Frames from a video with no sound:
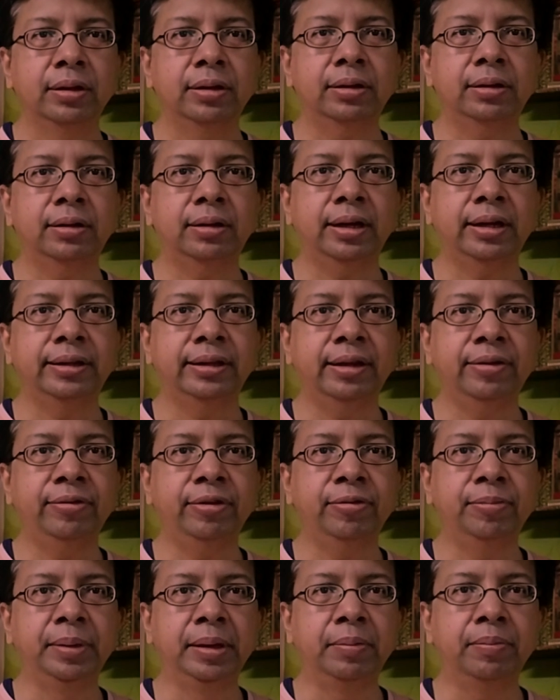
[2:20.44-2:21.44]
And then
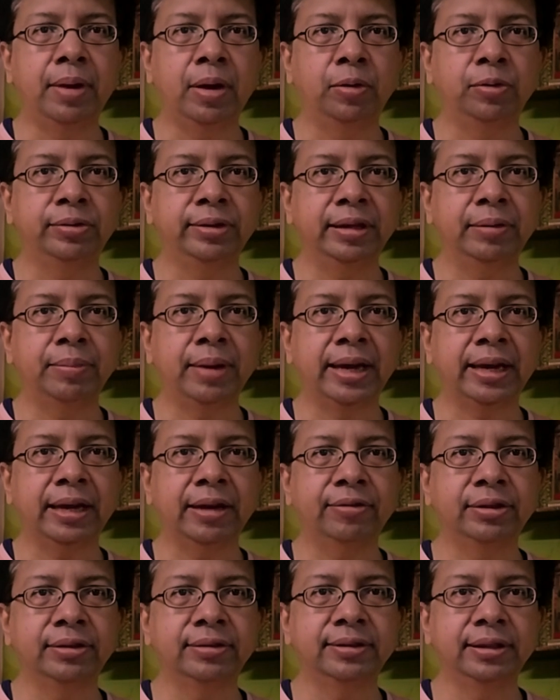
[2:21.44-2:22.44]
we've been bouncing back
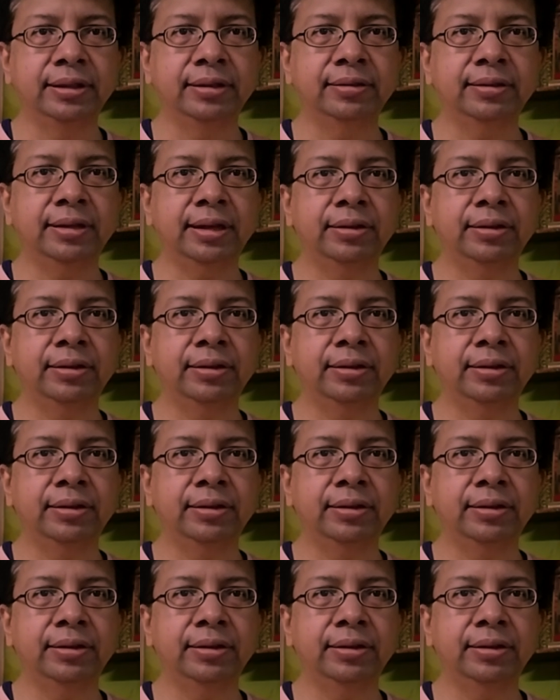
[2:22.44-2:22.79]
ever since.